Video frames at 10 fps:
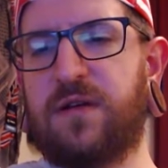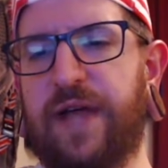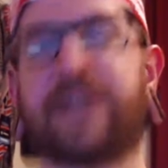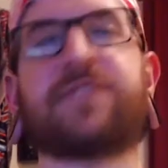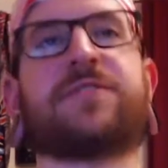
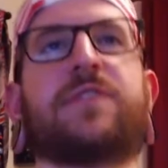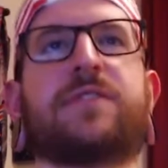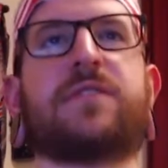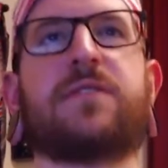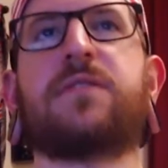
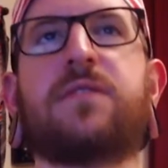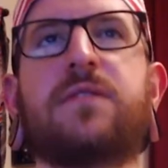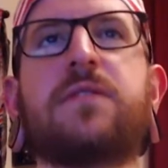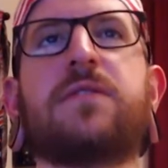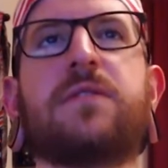excellent,
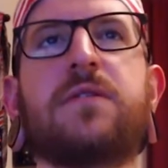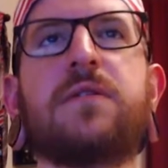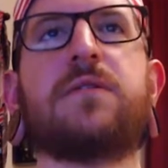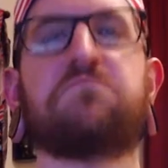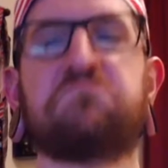
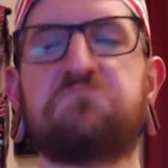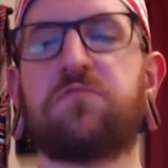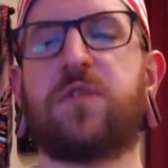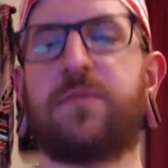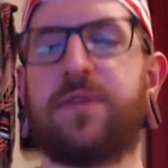
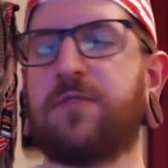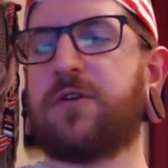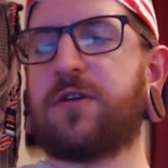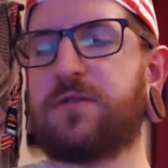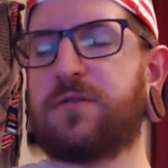would be the word.